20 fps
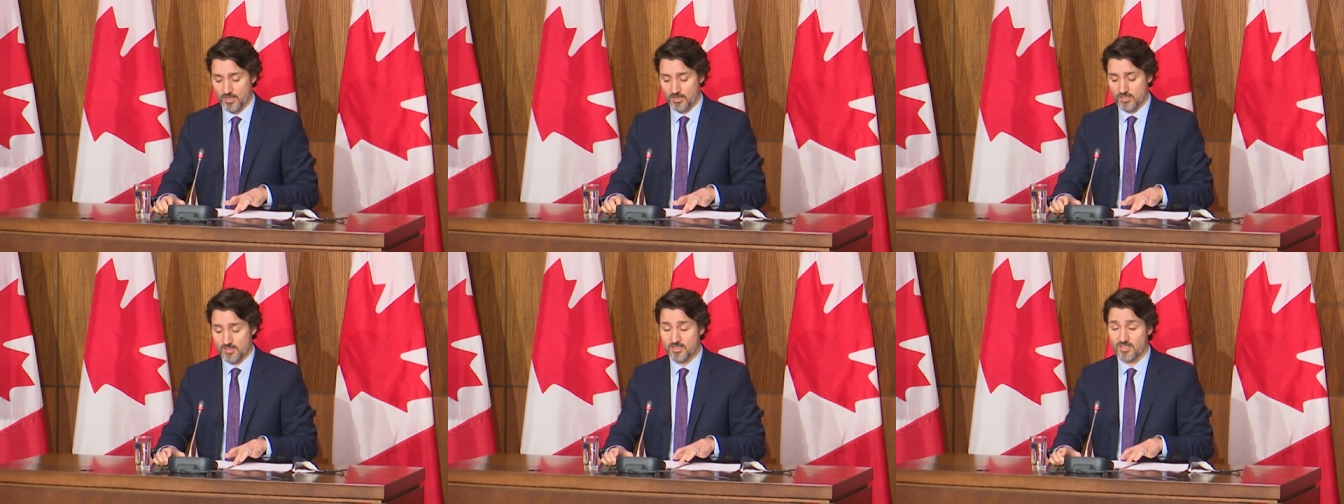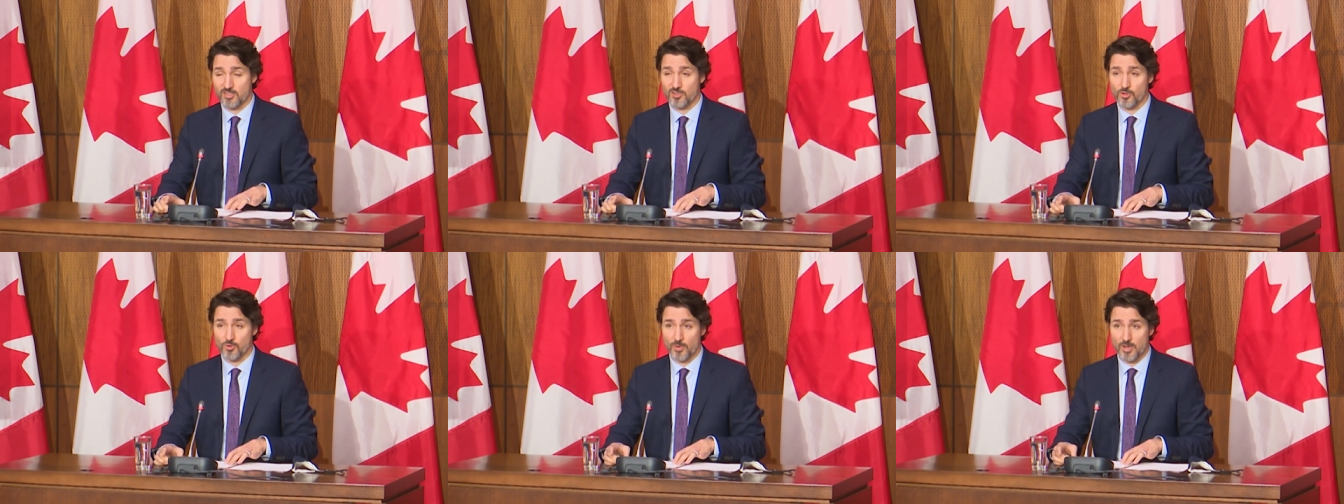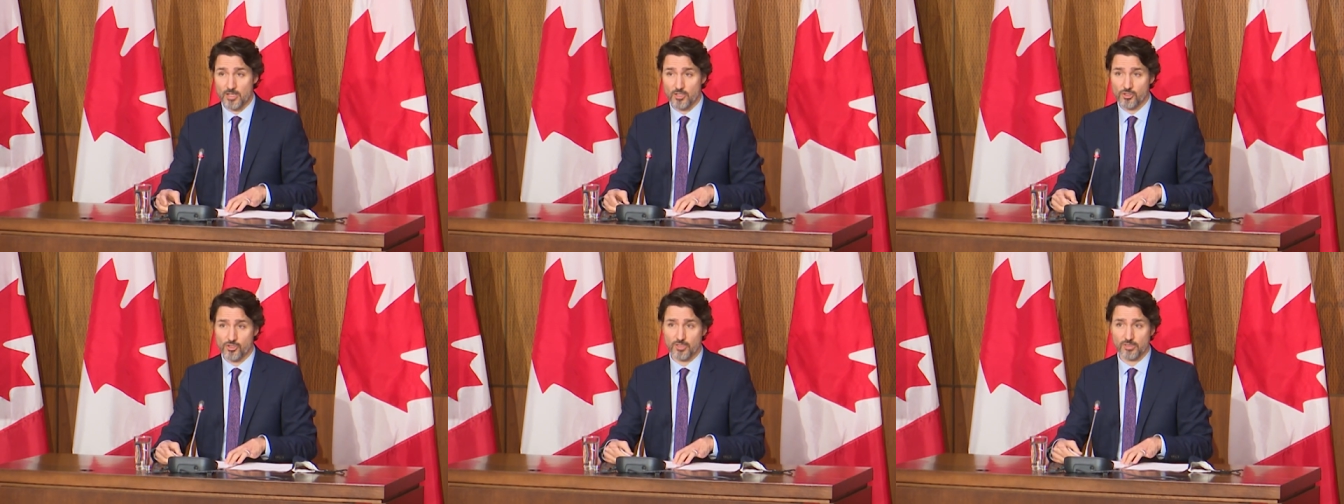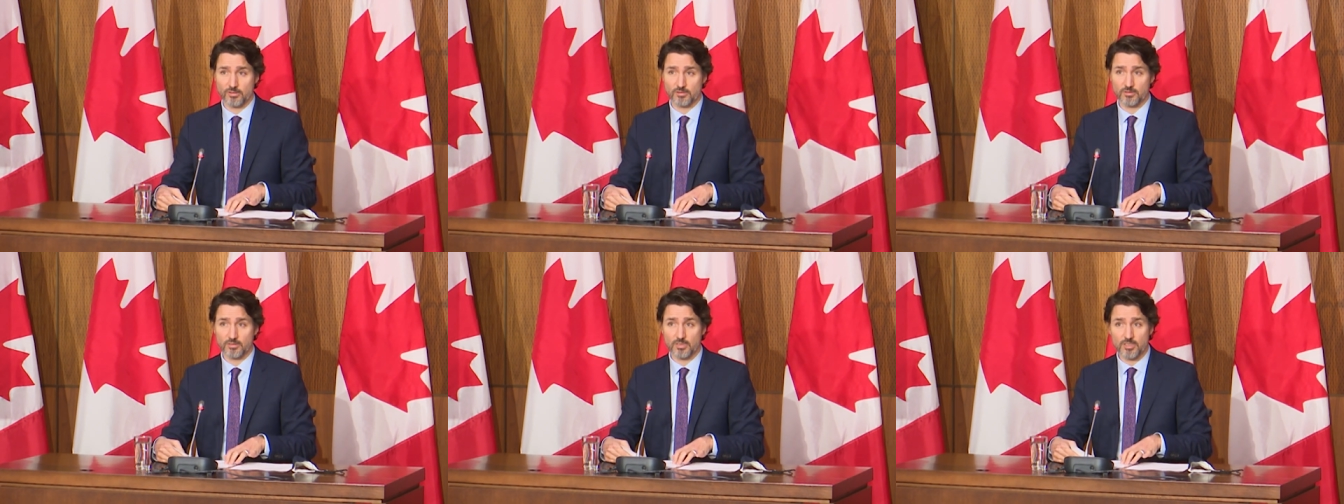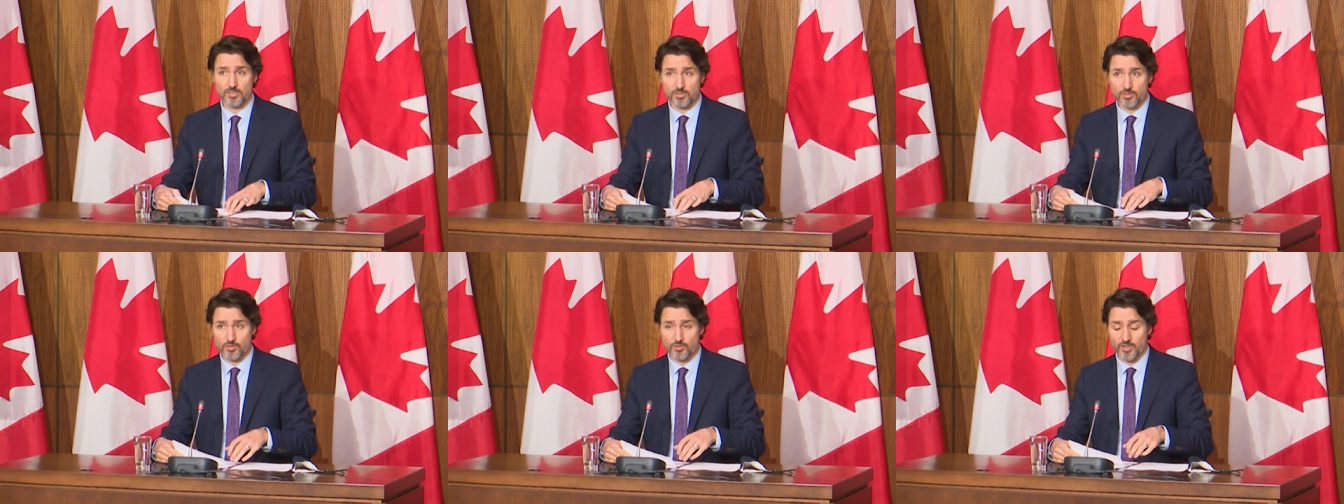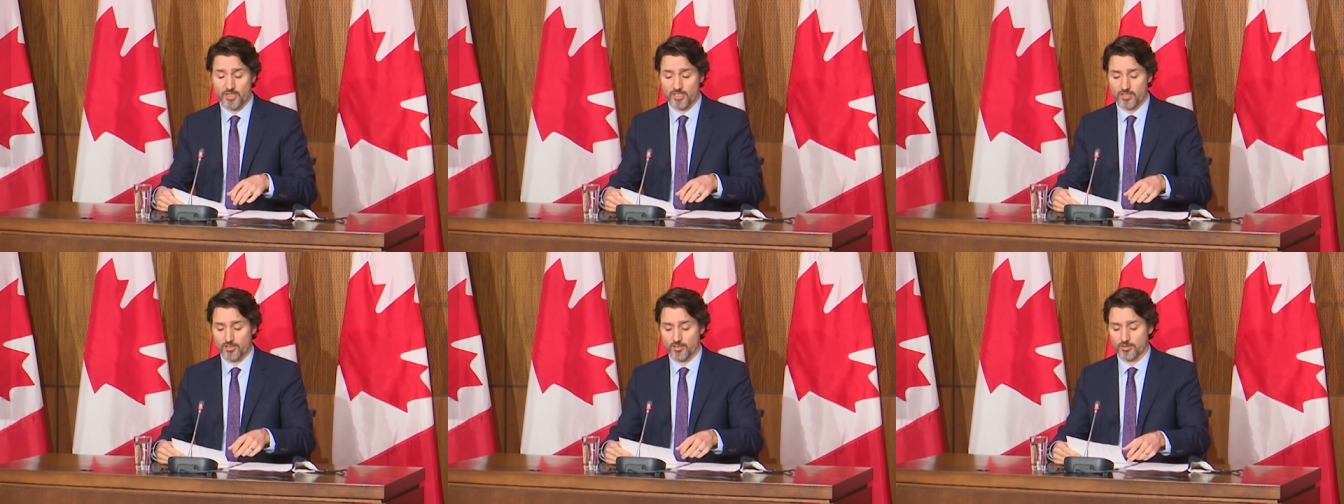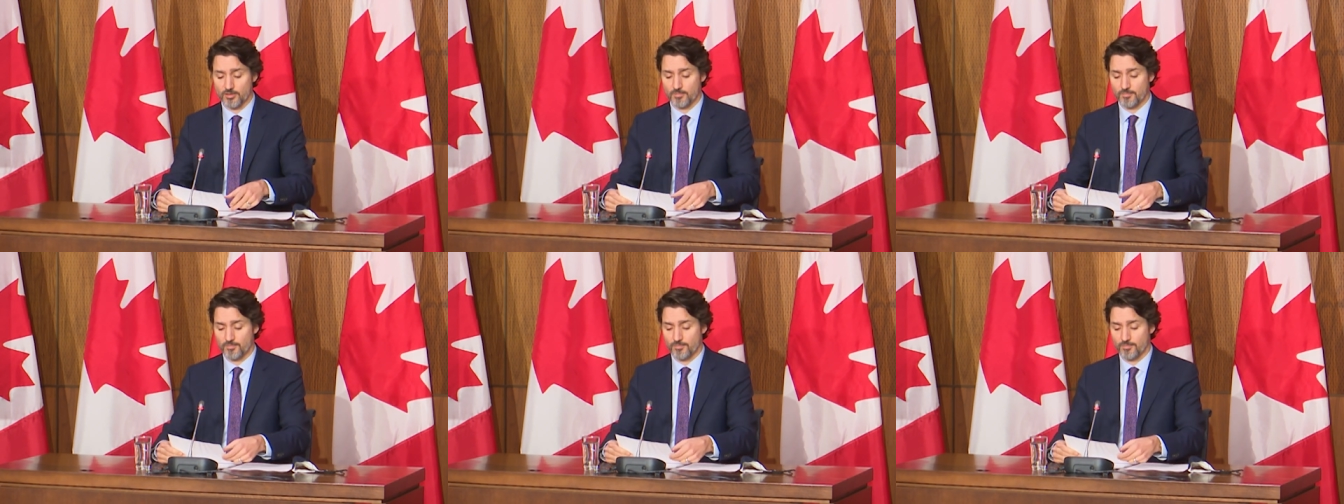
The situation is critical,